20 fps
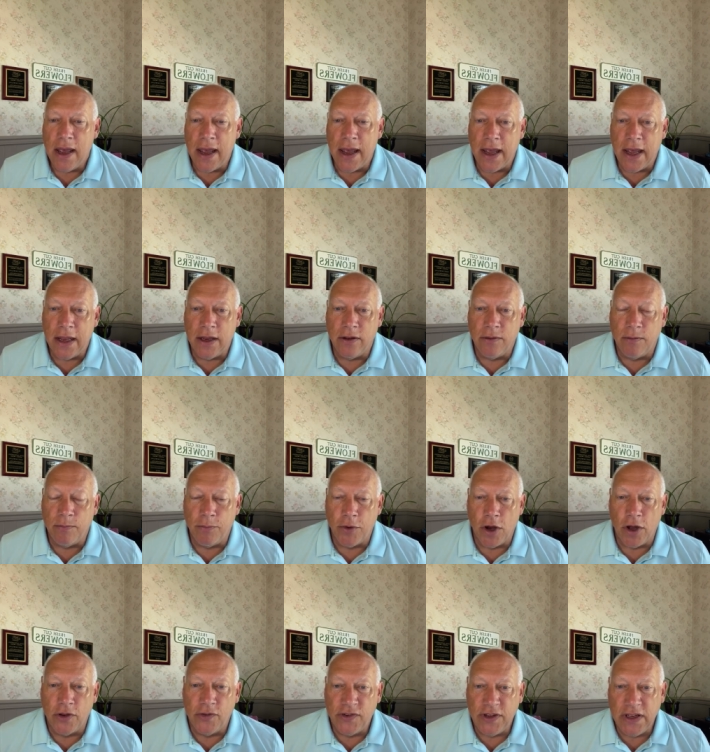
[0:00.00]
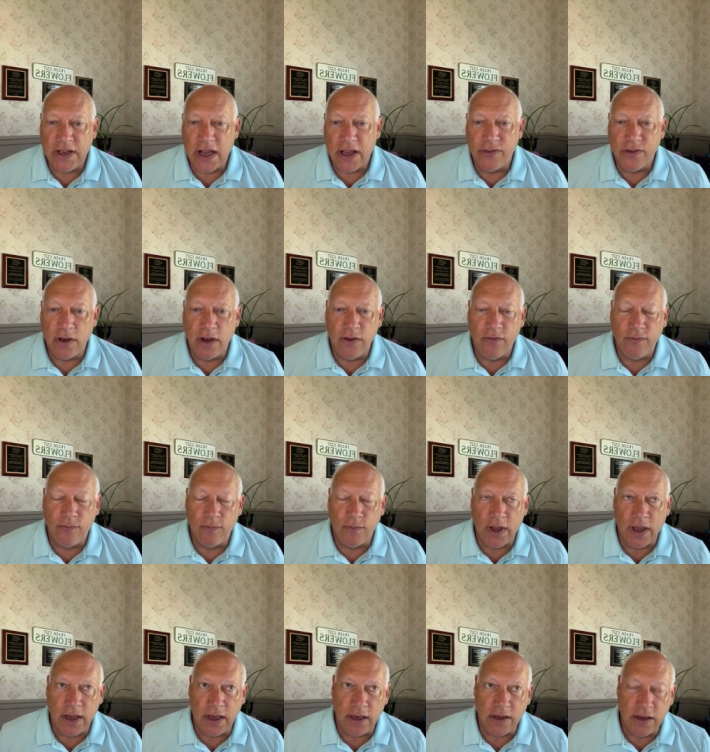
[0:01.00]
And Ball Seed has a,
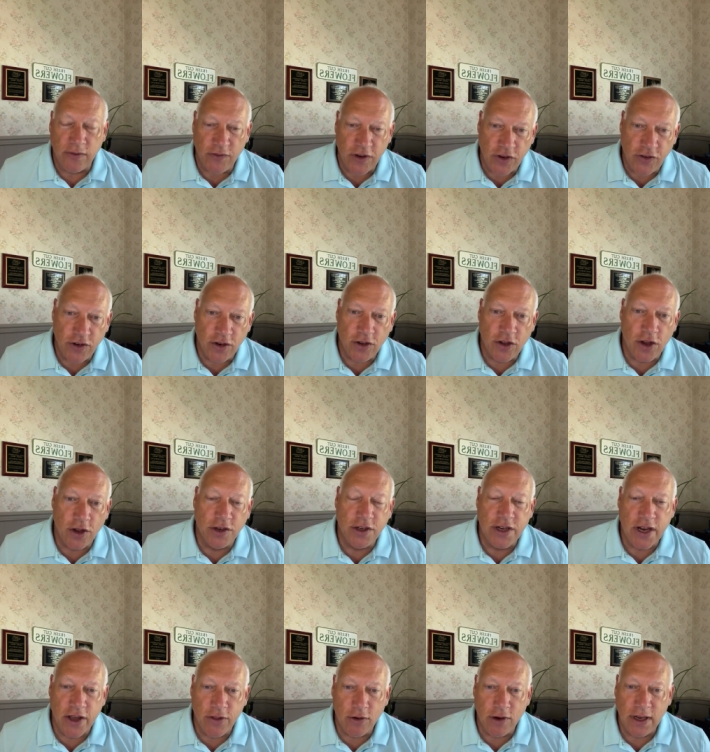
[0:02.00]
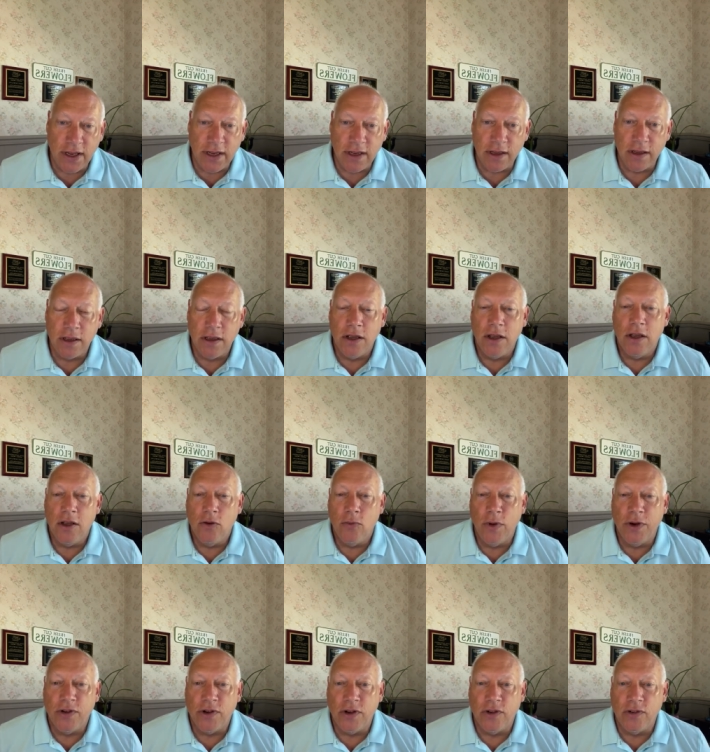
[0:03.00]
a division called ColorLink,
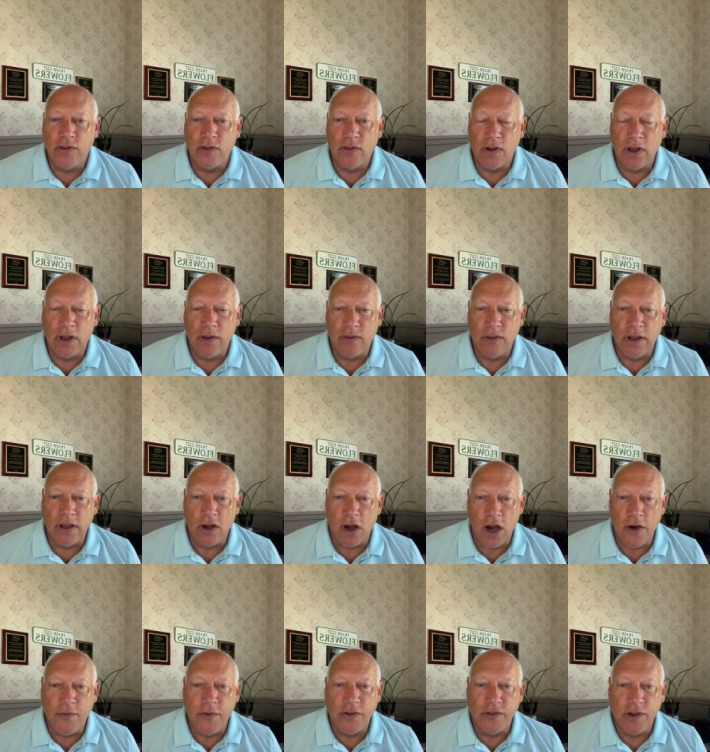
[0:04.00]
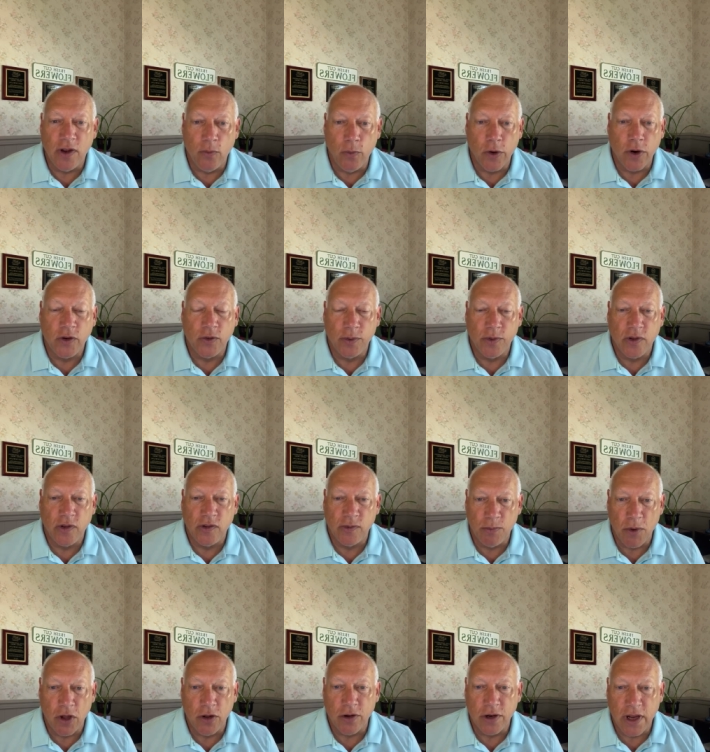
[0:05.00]
which is the office that works with the
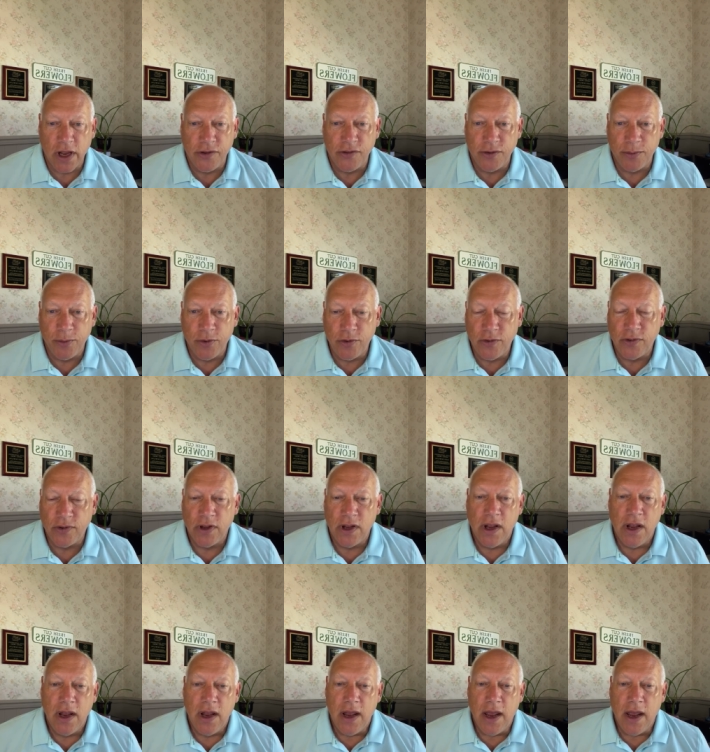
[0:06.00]
smaller customers.